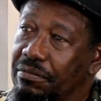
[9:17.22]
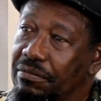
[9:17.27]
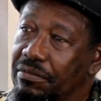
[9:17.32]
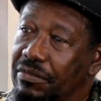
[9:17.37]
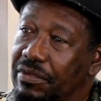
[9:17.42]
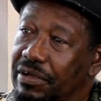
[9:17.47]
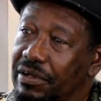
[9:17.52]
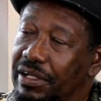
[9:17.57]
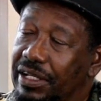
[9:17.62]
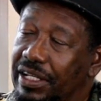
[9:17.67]

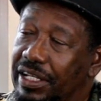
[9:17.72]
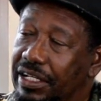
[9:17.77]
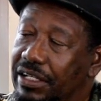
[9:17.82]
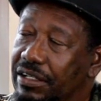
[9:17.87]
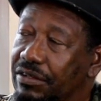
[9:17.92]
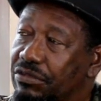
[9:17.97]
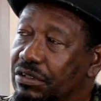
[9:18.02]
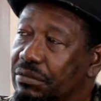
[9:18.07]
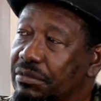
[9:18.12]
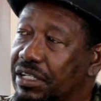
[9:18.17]
leather
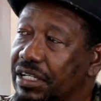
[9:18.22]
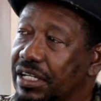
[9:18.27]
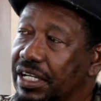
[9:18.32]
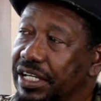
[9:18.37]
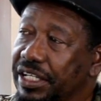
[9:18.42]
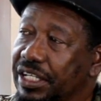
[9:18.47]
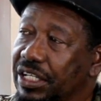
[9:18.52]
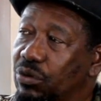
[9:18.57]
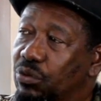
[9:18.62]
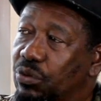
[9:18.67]
from a guy
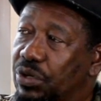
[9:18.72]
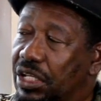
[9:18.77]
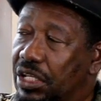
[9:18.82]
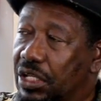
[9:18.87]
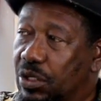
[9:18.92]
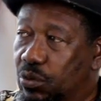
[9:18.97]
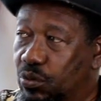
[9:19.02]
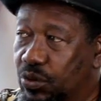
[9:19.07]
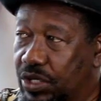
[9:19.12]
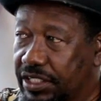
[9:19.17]
named
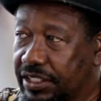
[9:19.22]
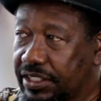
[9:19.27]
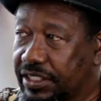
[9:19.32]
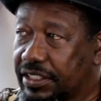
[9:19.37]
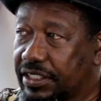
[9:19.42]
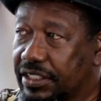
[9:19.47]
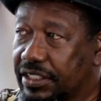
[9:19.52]
William West.